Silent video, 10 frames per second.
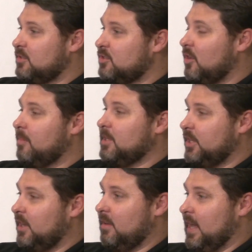so much
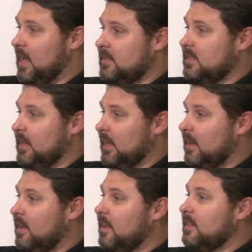
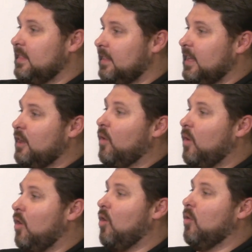curiosity that they go
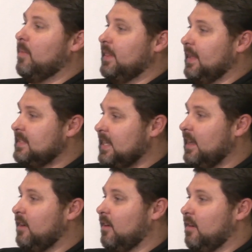home and they
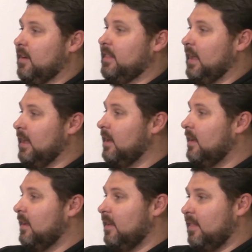tinker and
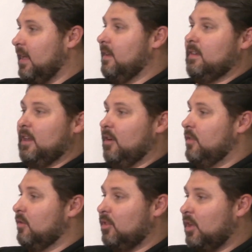
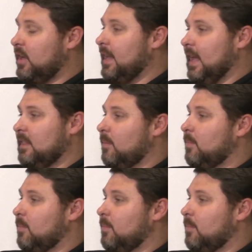they're looking at the